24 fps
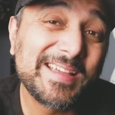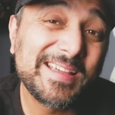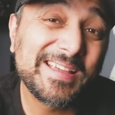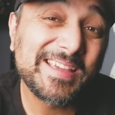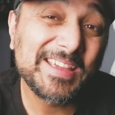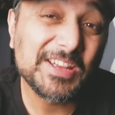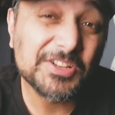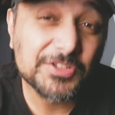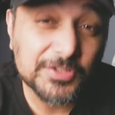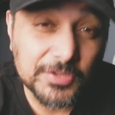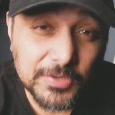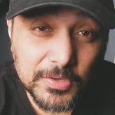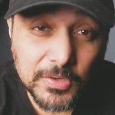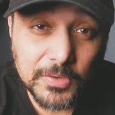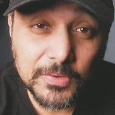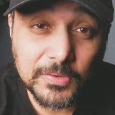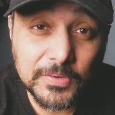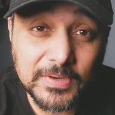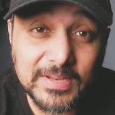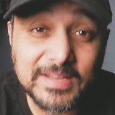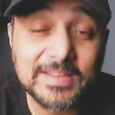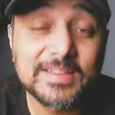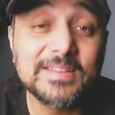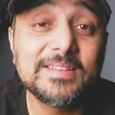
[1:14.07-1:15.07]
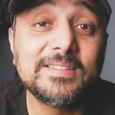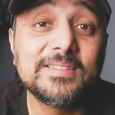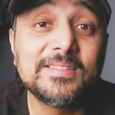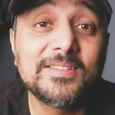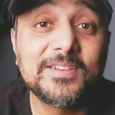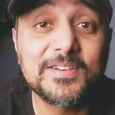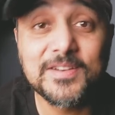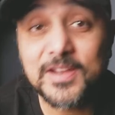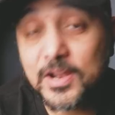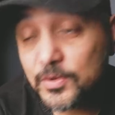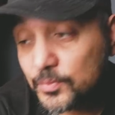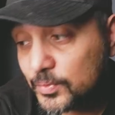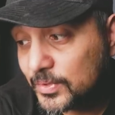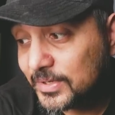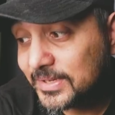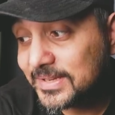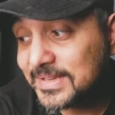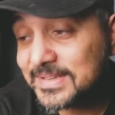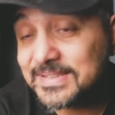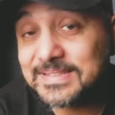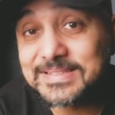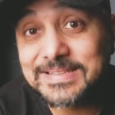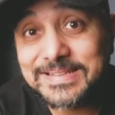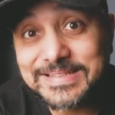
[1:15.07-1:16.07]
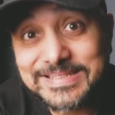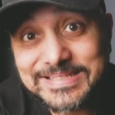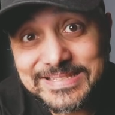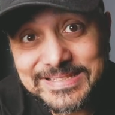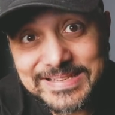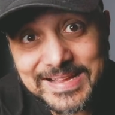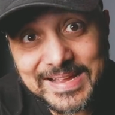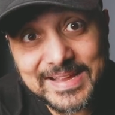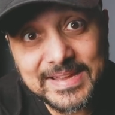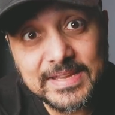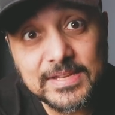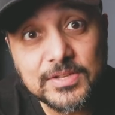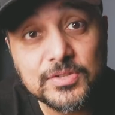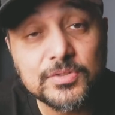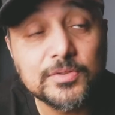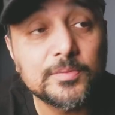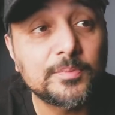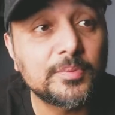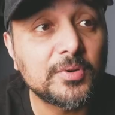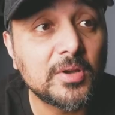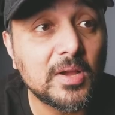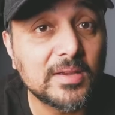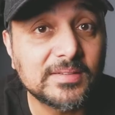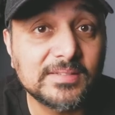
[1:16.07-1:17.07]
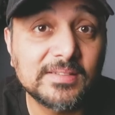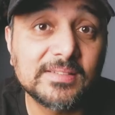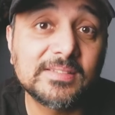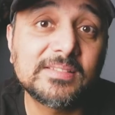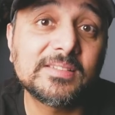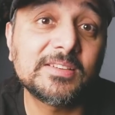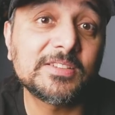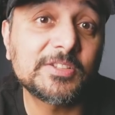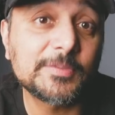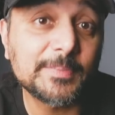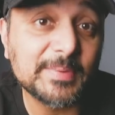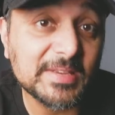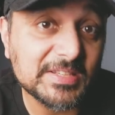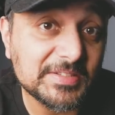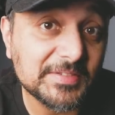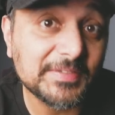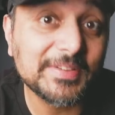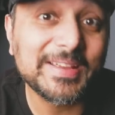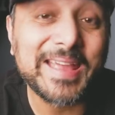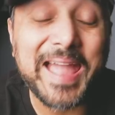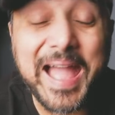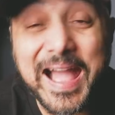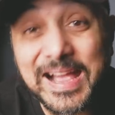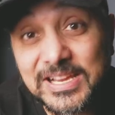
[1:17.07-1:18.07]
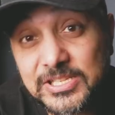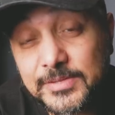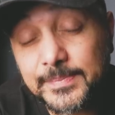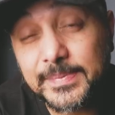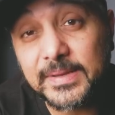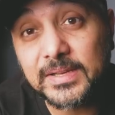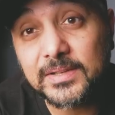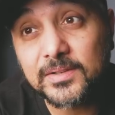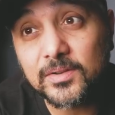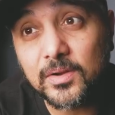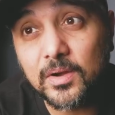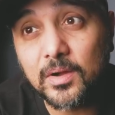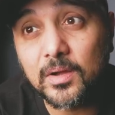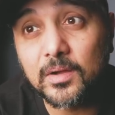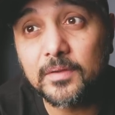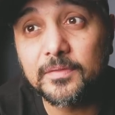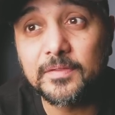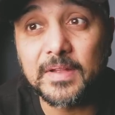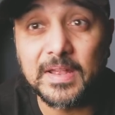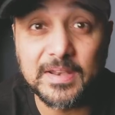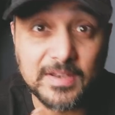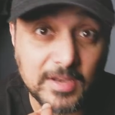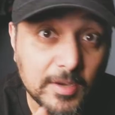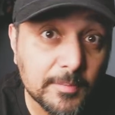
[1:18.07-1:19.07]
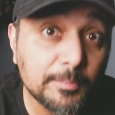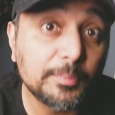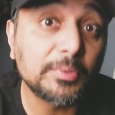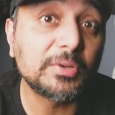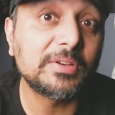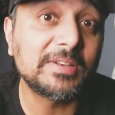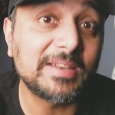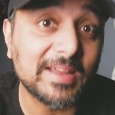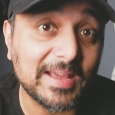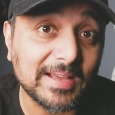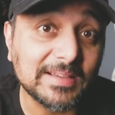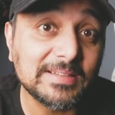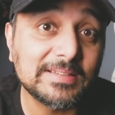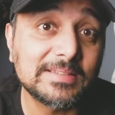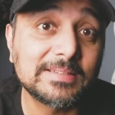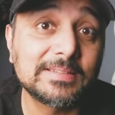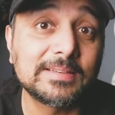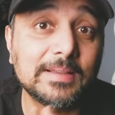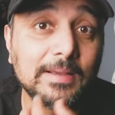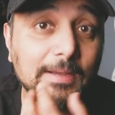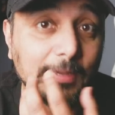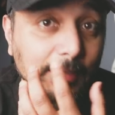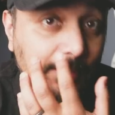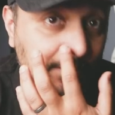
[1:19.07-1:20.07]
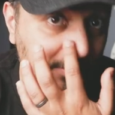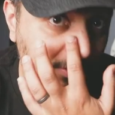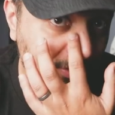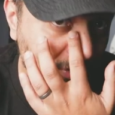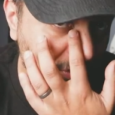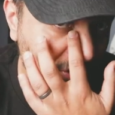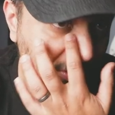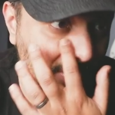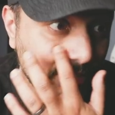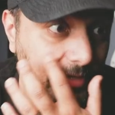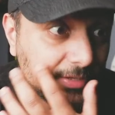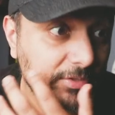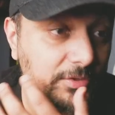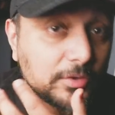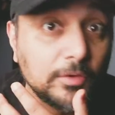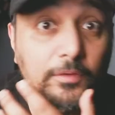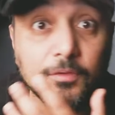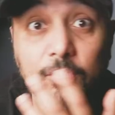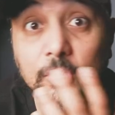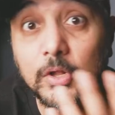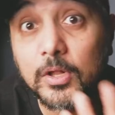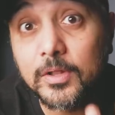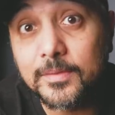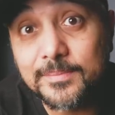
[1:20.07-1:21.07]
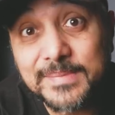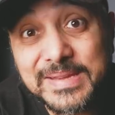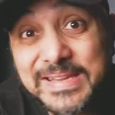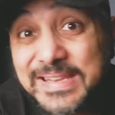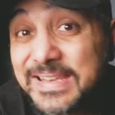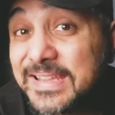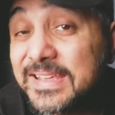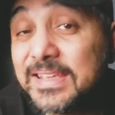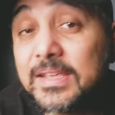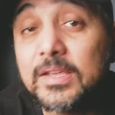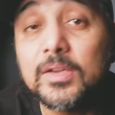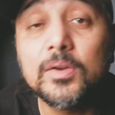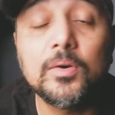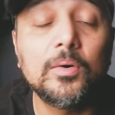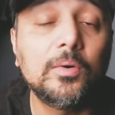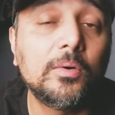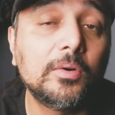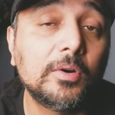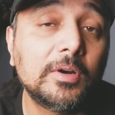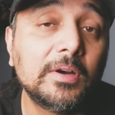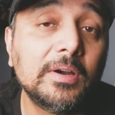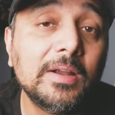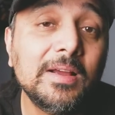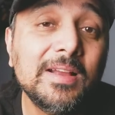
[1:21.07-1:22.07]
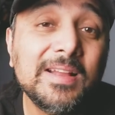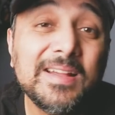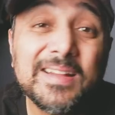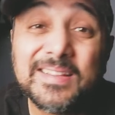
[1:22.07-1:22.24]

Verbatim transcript: Each node in the network is designed to process a specific aspect of an input text, uh, such as overall meaning or